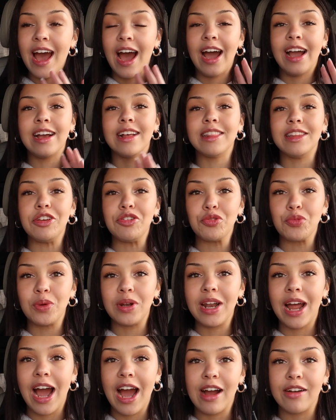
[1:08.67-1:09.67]
I at least
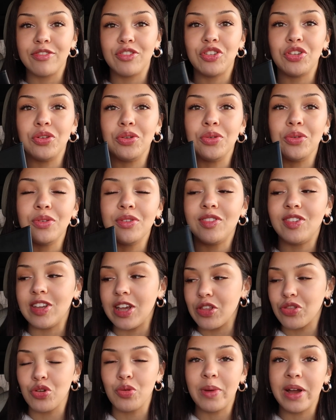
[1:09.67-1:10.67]
wouldn't have to
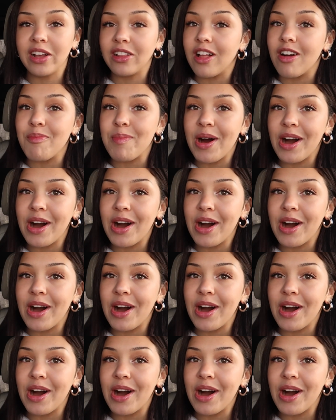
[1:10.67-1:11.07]
dig through my glove